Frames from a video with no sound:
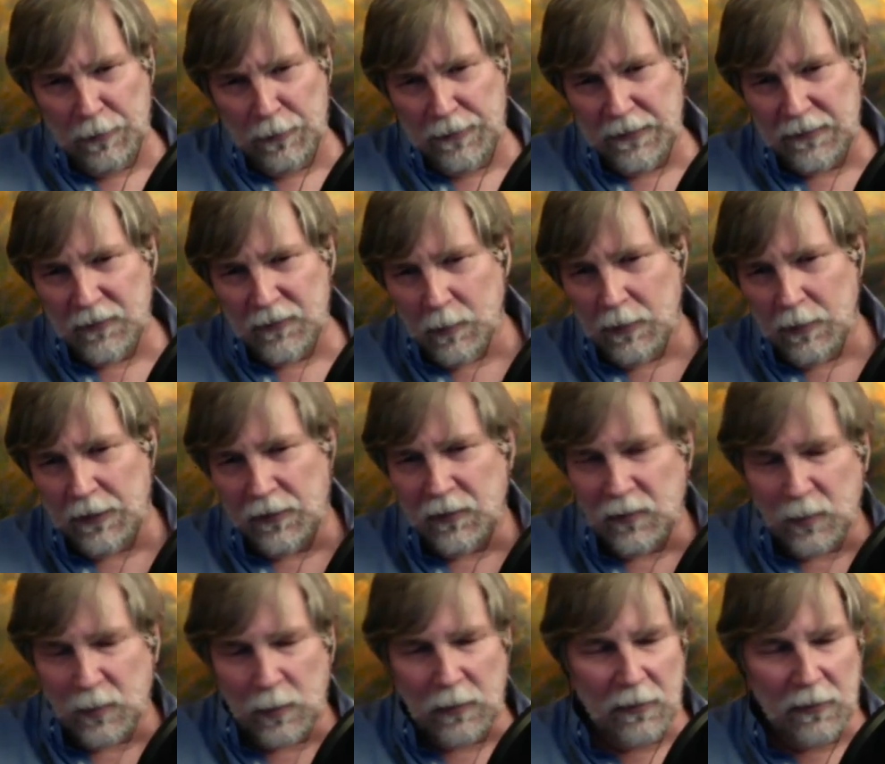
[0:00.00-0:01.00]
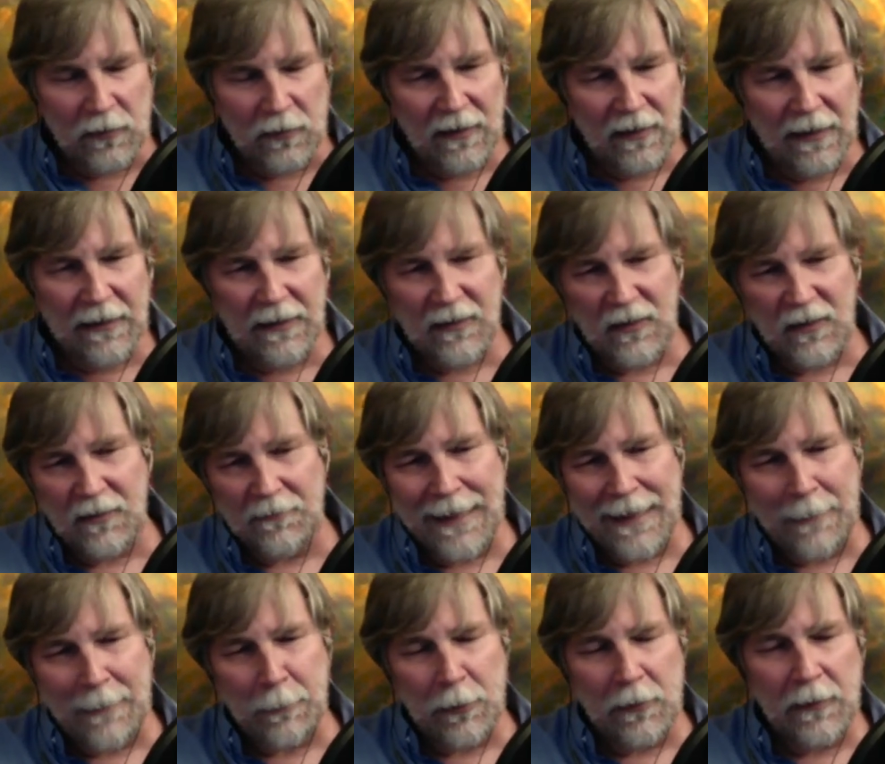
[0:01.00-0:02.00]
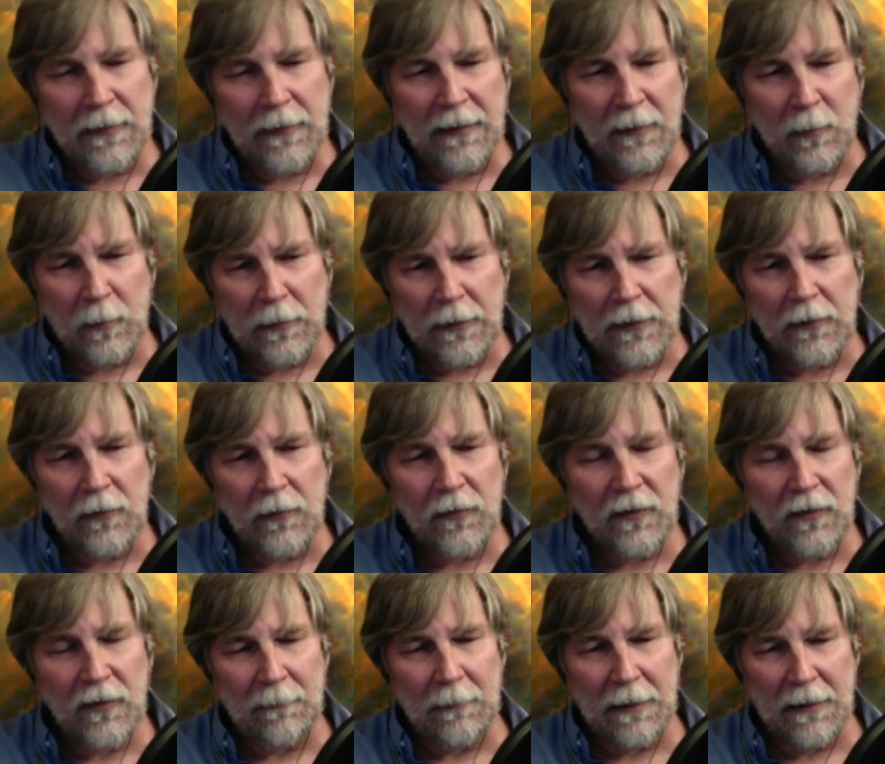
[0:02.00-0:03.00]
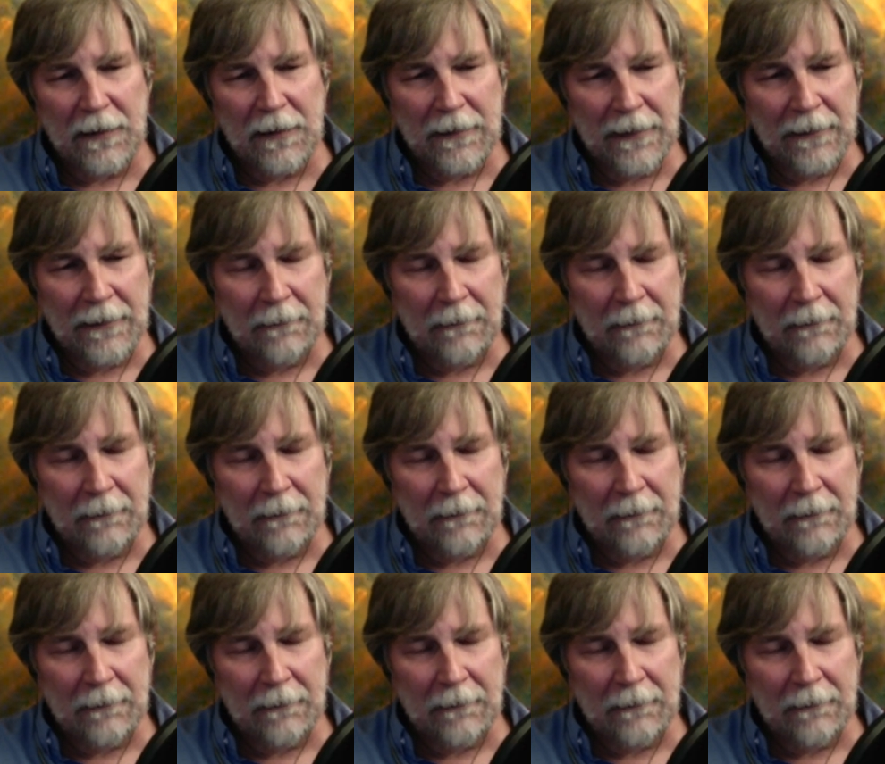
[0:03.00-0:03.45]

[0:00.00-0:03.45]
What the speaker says: And that's why it sort of looks like it's evaporating away or something like that.